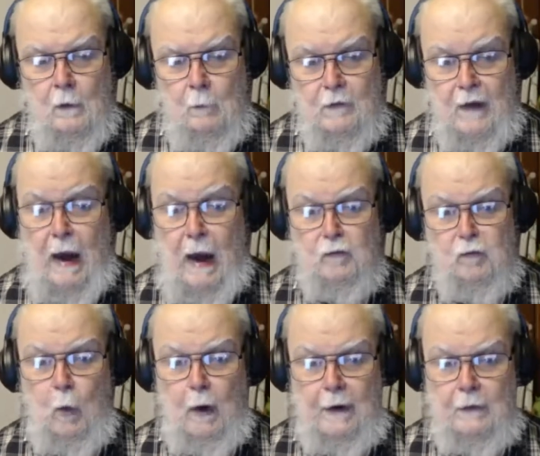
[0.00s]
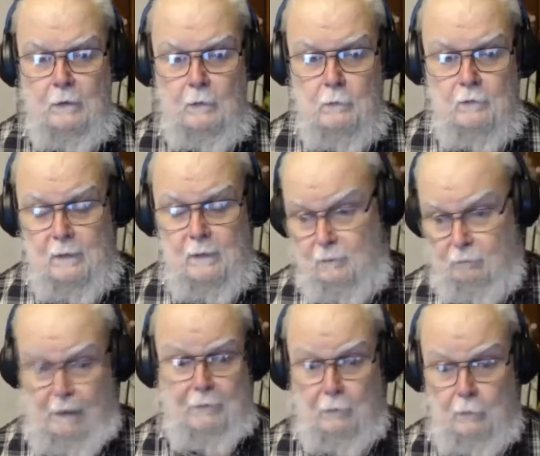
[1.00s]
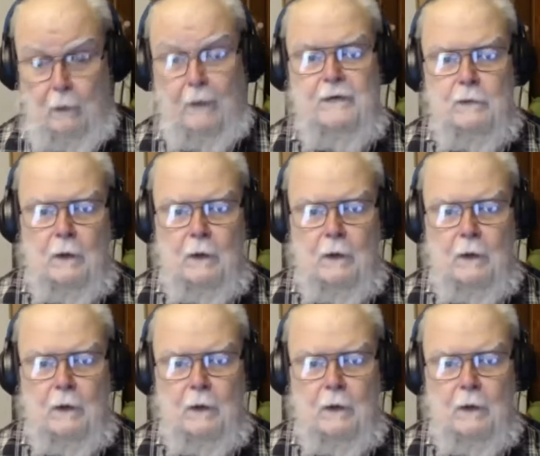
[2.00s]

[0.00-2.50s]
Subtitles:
with a house wight who seemed to rather like you a